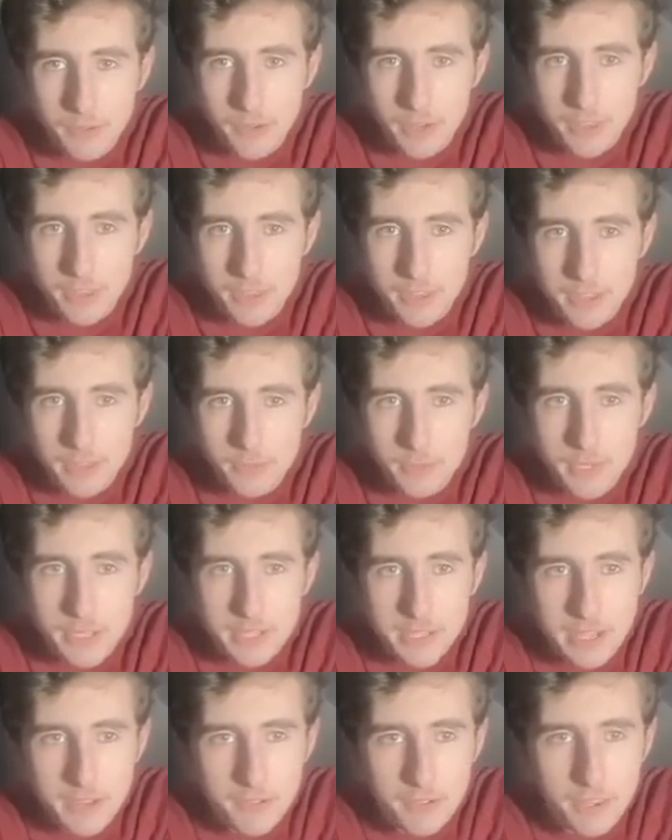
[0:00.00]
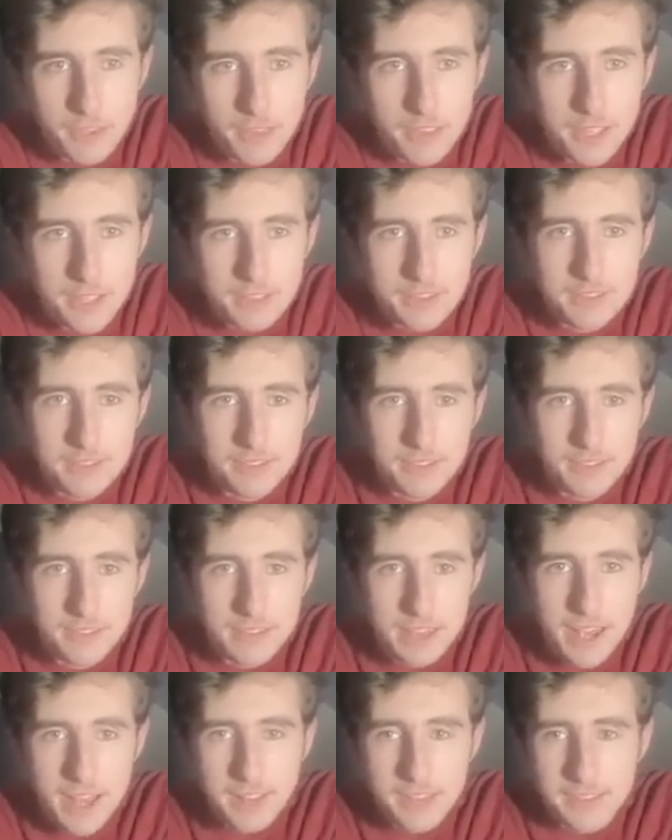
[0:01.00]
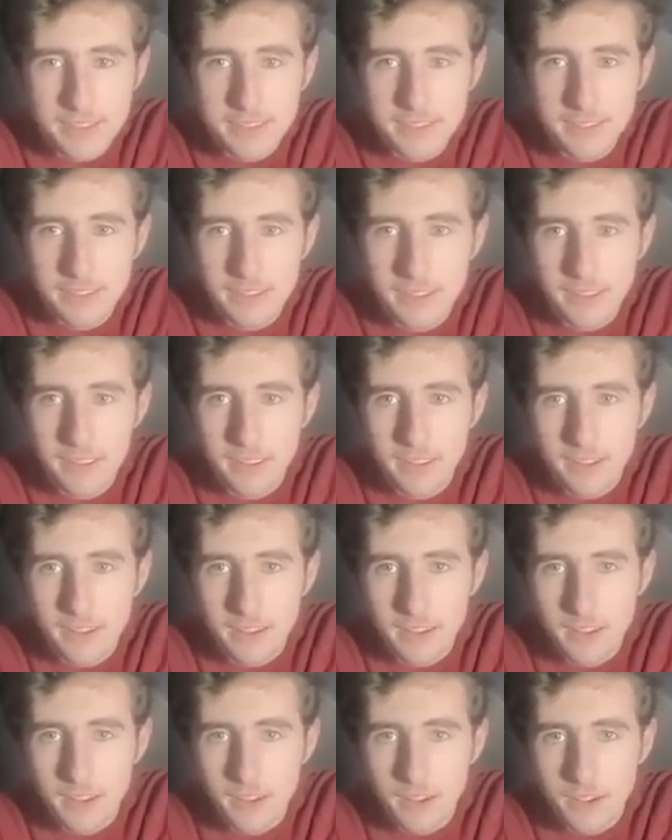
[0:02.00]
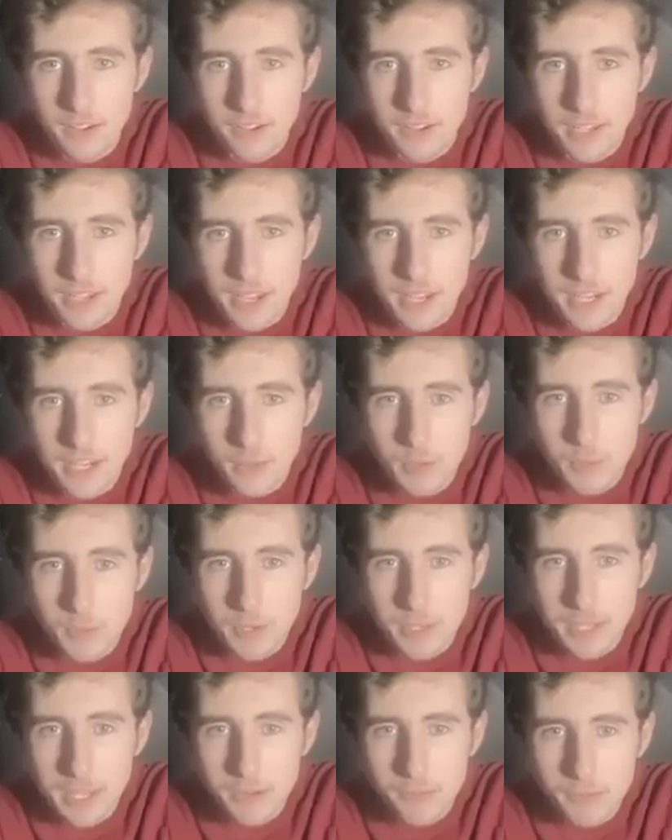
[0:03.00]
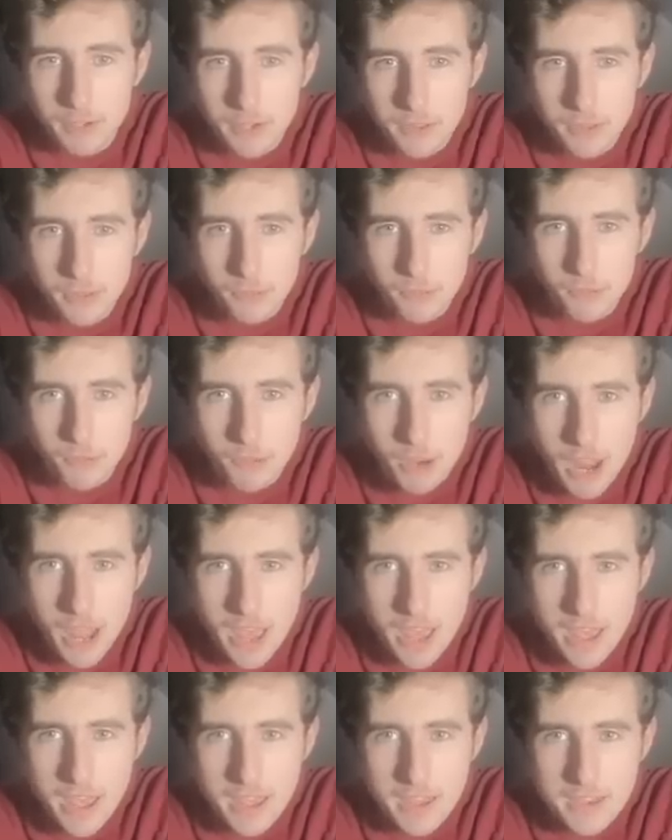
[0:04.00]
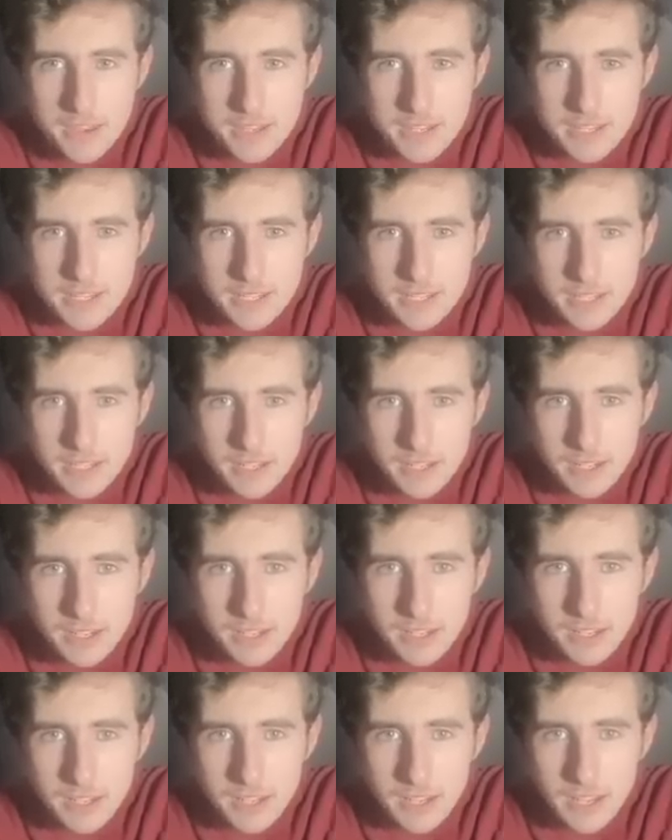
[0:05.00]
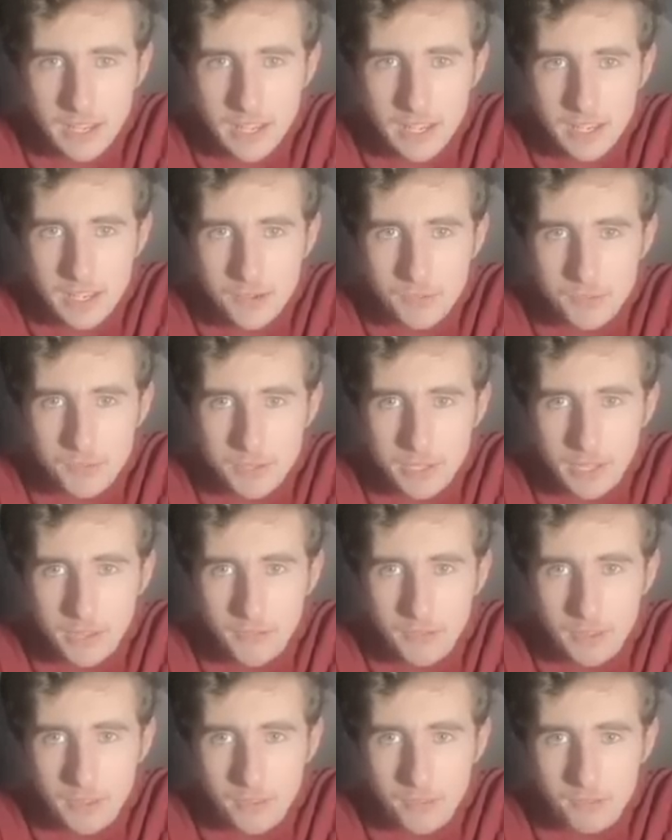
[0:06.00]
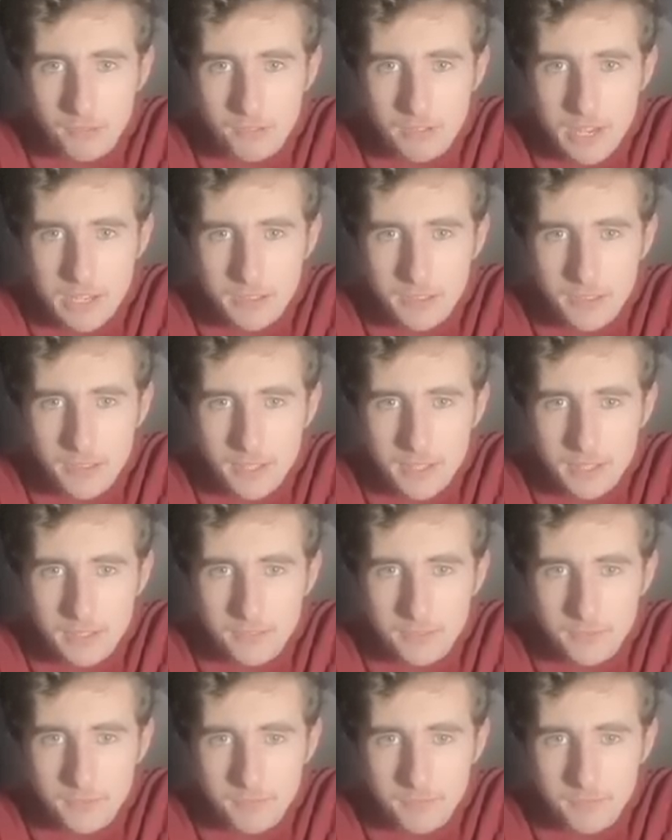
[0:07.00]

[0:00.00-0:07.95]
I think we can get rid of this. Yes. Okay, we want to get rid of the red. How do I get rid of the red thing?